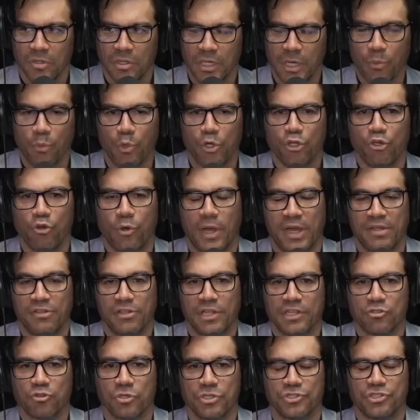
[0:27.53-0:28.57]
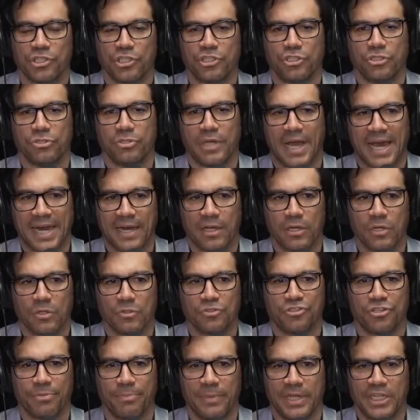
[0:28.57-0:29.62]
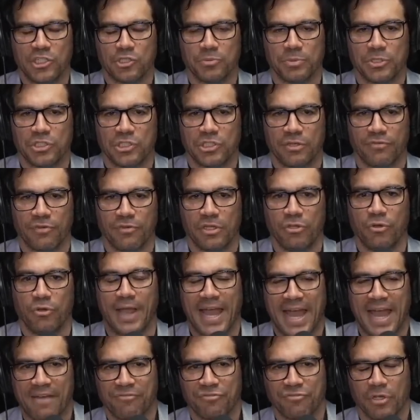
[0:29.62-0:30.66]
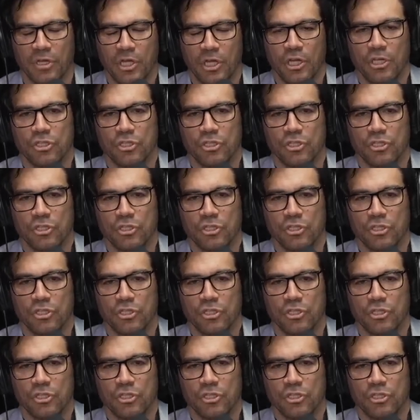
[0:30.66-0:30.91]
well, that's what I said. You got to go domain specific. You have to.